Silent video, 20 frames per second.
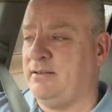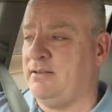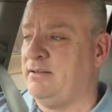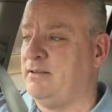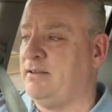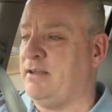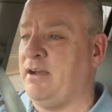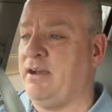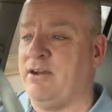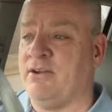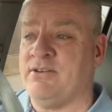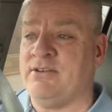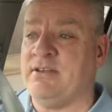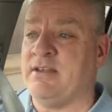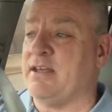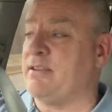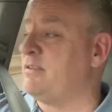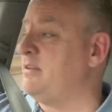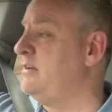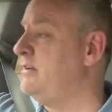there's
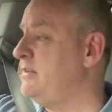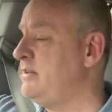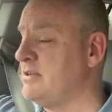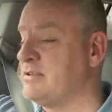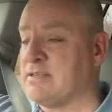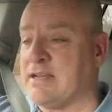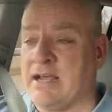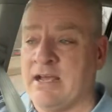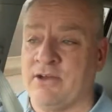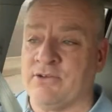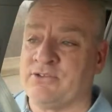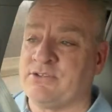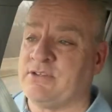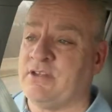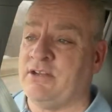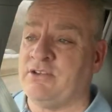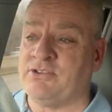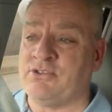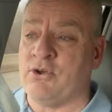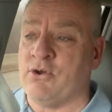nothing in this house
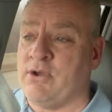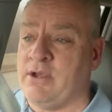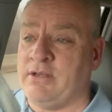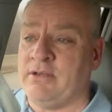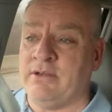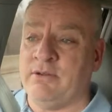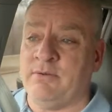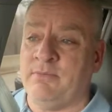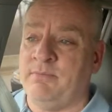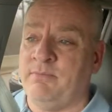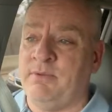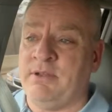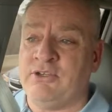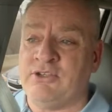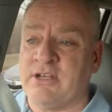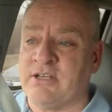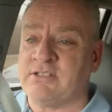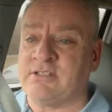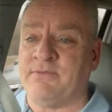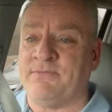that's going to be
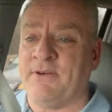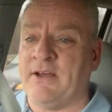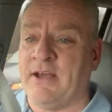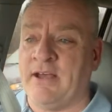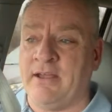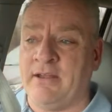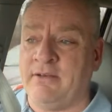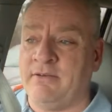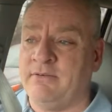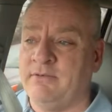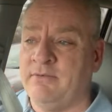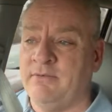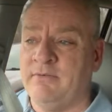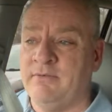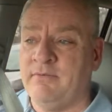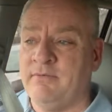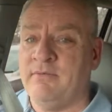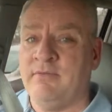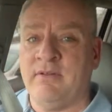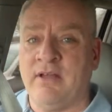justified
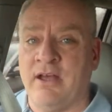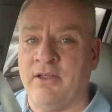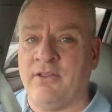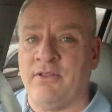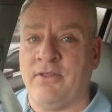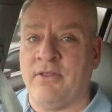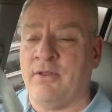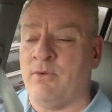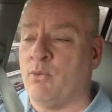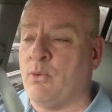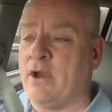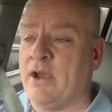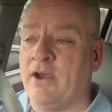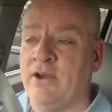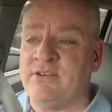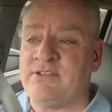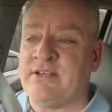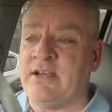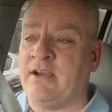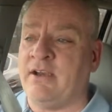other than wear
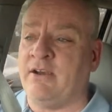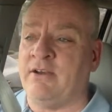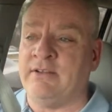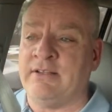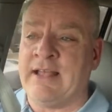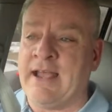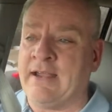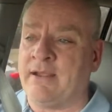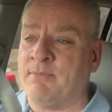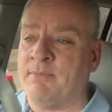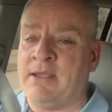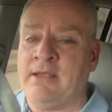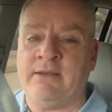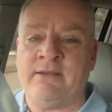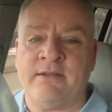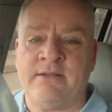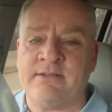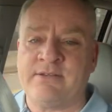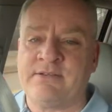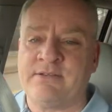and tear and lack of
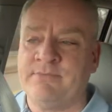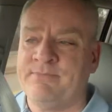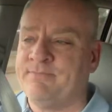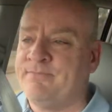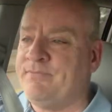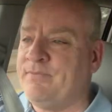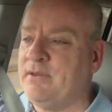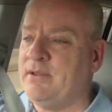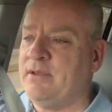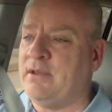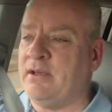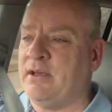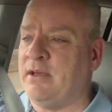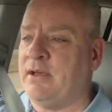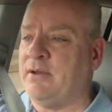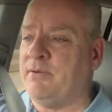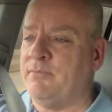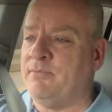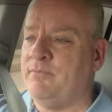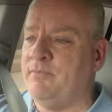maintenance
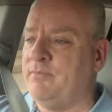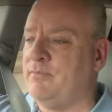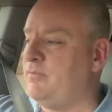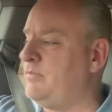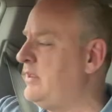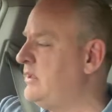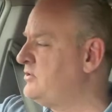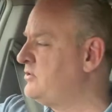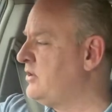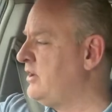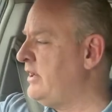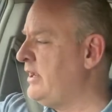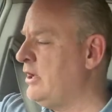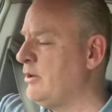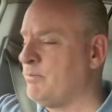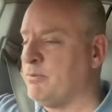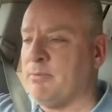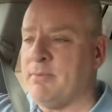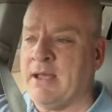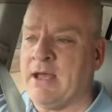that's going to
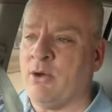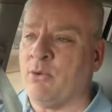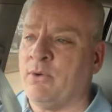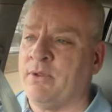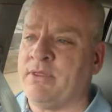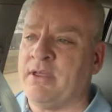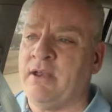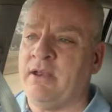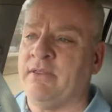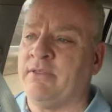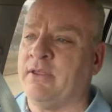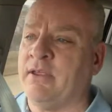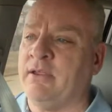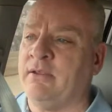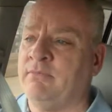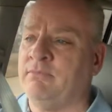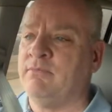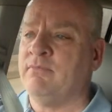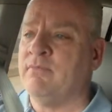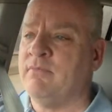help him out with anything
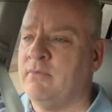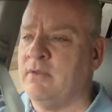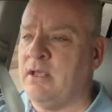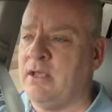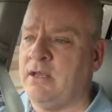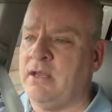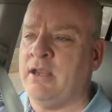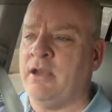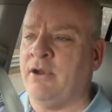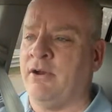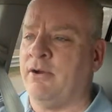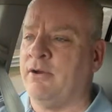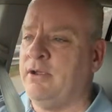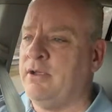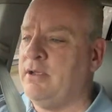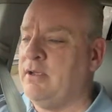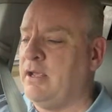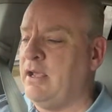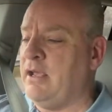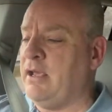in here.
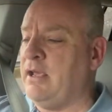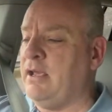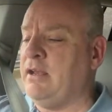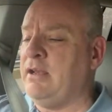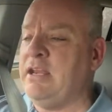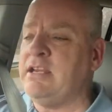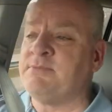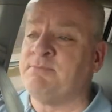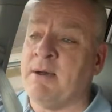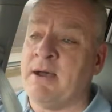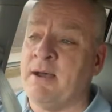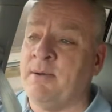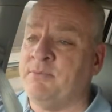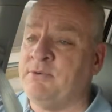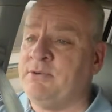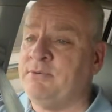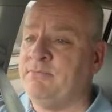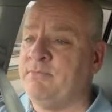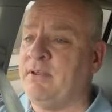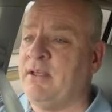And he's bummed,
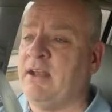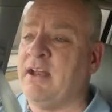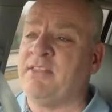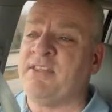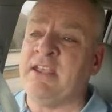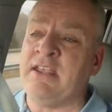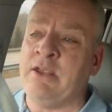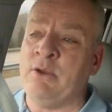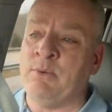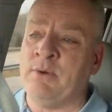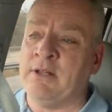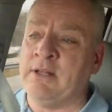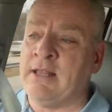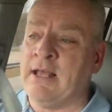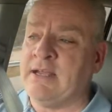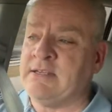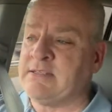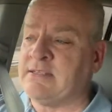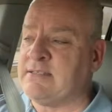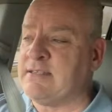and I think he
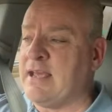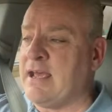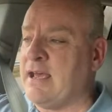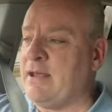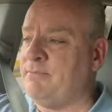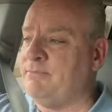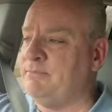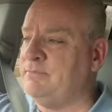realizes that,